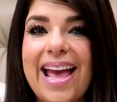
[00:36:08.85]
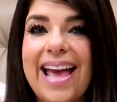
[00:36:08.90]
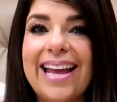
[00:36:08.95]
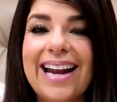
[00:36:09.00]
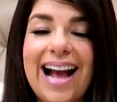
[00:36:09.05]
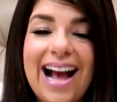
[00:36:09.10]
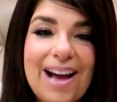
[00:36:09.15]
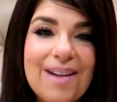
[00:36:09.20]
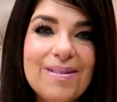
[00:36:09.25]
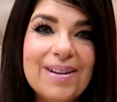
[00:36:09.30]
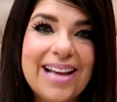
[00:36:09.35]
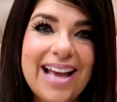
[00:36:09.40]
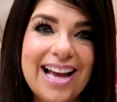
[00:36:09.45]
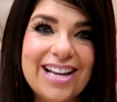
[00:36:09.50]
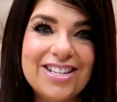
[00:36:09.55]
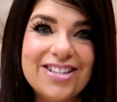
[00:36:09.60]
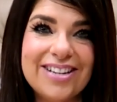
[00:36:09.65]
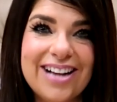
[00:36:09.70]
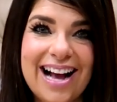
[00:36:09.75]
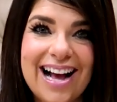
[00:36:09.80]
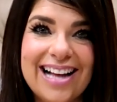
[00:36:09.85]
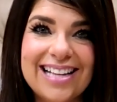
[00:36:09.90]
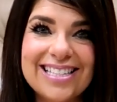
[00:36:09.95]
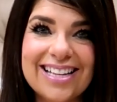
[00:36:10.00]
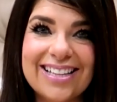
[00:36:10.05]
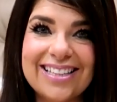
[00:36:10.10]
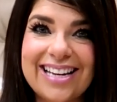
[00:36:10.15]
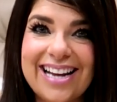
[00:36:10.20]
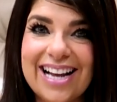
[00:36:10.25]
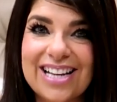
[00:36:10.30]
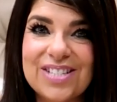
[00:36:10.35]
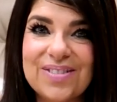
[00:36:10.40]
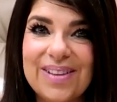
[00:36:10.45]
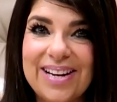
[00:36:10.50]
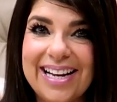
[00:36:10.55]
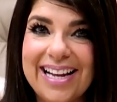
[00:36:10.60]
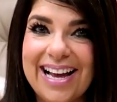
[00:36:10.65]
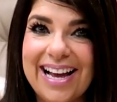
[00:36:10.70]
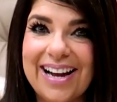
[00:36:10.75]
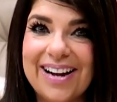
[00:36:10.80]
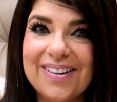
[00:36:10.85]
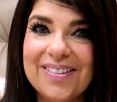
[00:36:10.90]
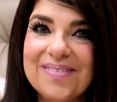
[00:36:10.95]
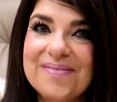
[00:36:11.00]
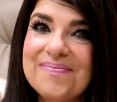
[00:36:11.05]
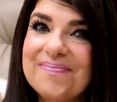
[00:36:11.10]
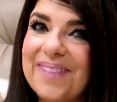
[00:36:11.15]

and I will catch you guys on the next video.